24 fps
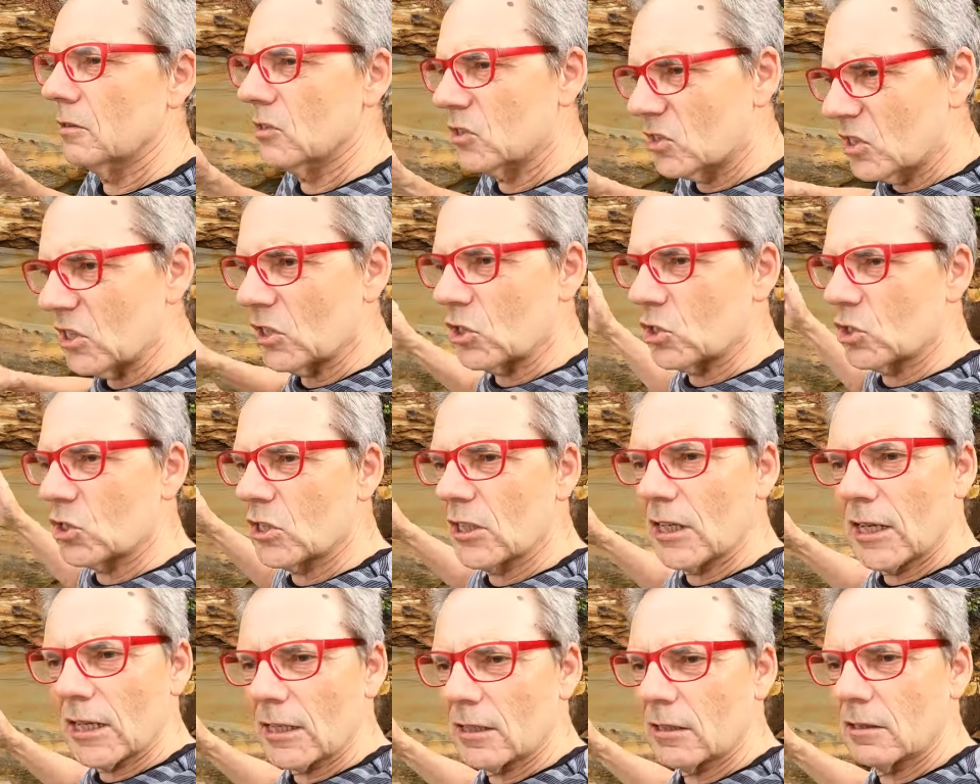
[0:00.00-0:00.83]
stitched
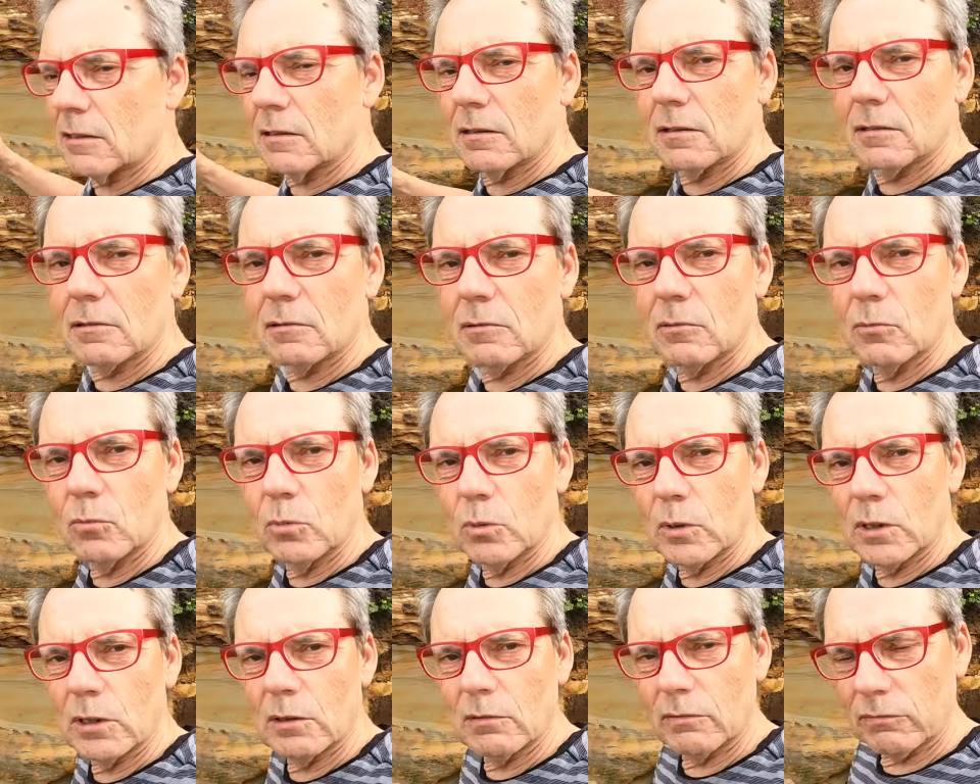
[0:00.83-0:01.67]
together
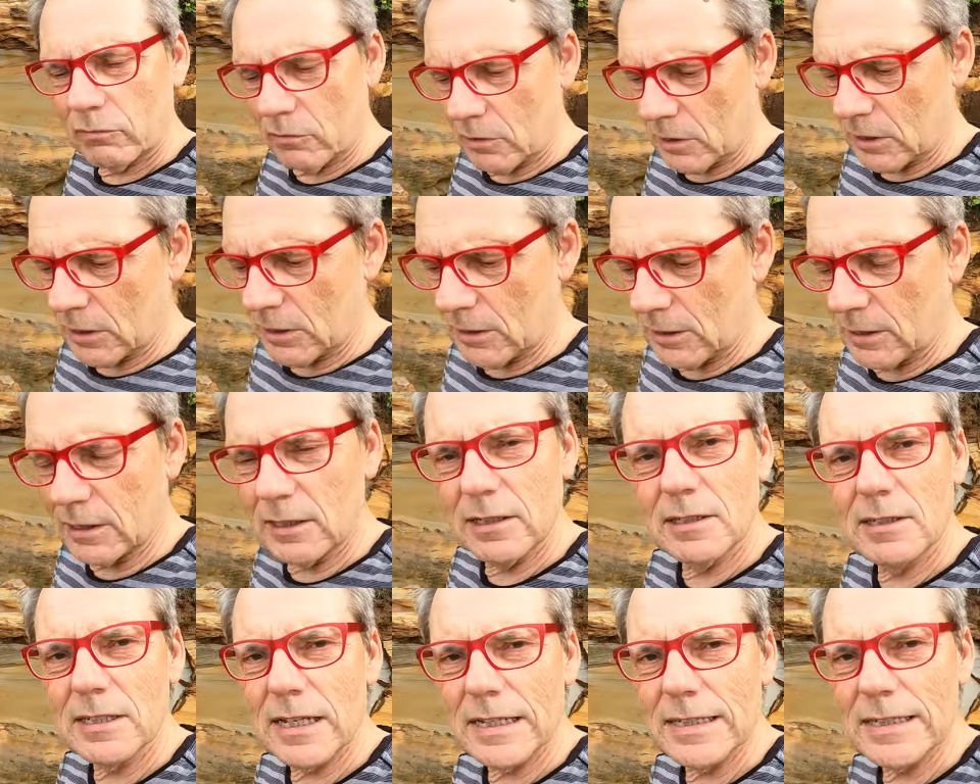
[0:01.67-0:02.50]
with the
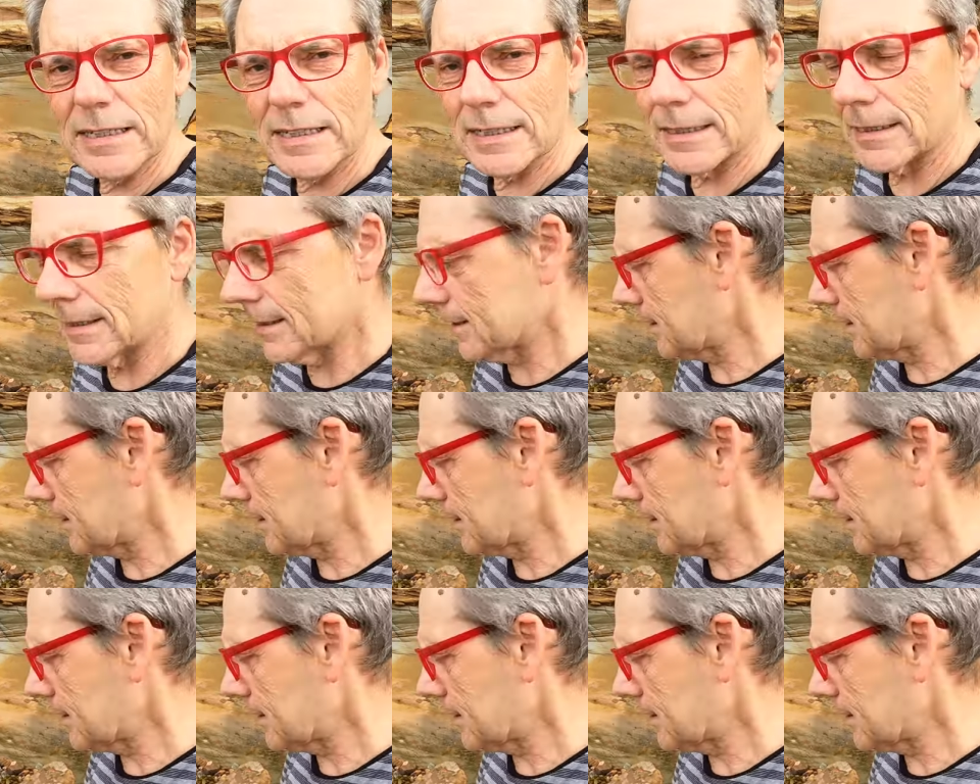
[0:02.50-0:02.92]
Z6.